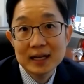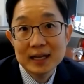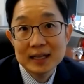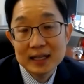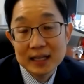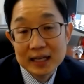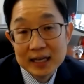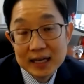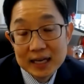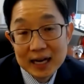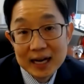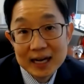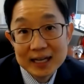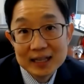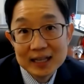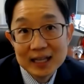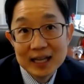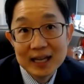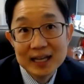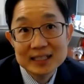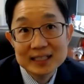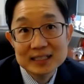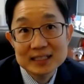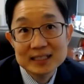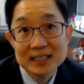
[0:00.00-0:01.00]
And the
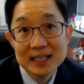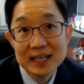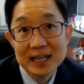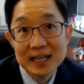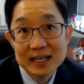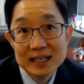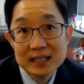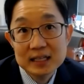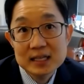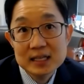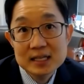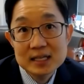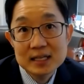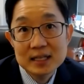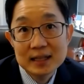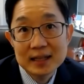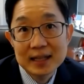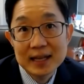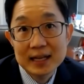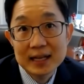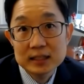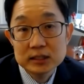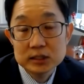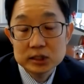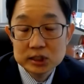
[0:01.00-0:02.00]
guidelines say
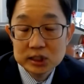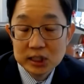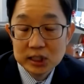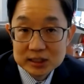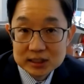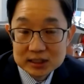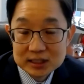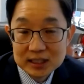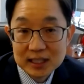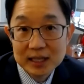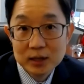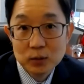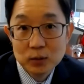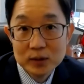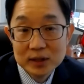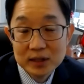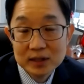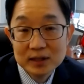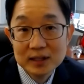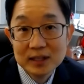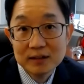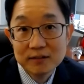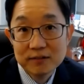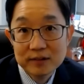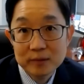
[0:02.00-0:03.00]
that just like with a
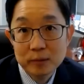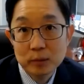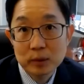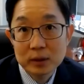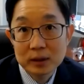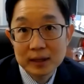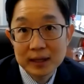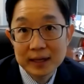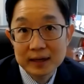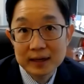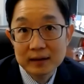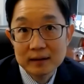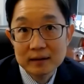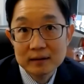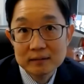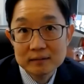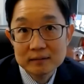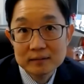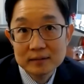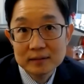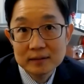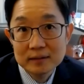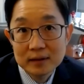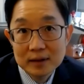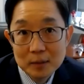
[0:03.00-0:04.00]
defibrillator,
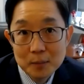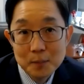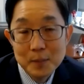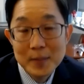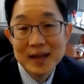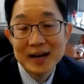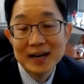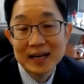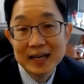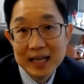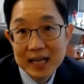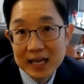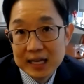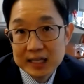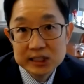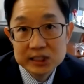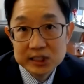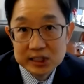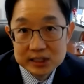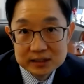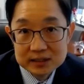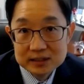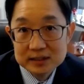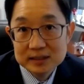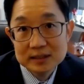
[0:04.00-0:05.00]

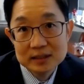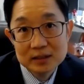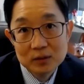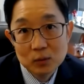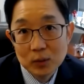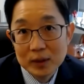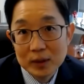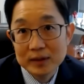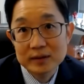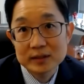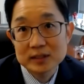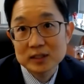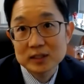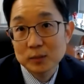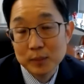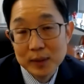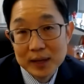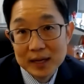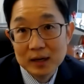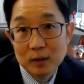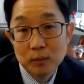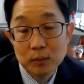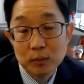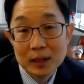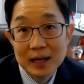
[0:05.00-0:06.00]
medications, whether it's a
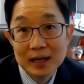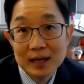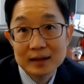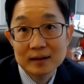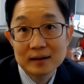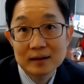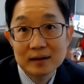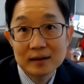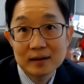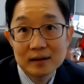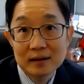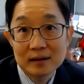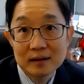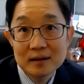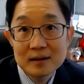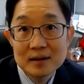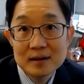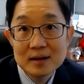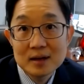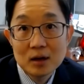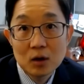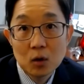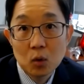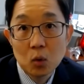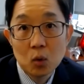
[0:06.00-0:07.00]
beta blocker
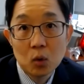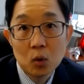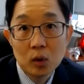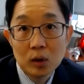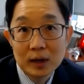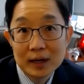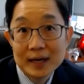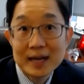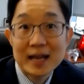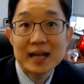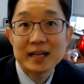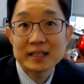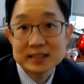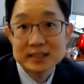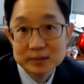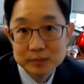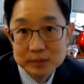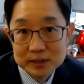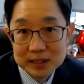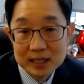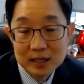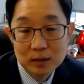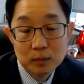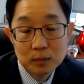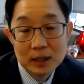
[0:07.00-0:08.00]
or a calcium channel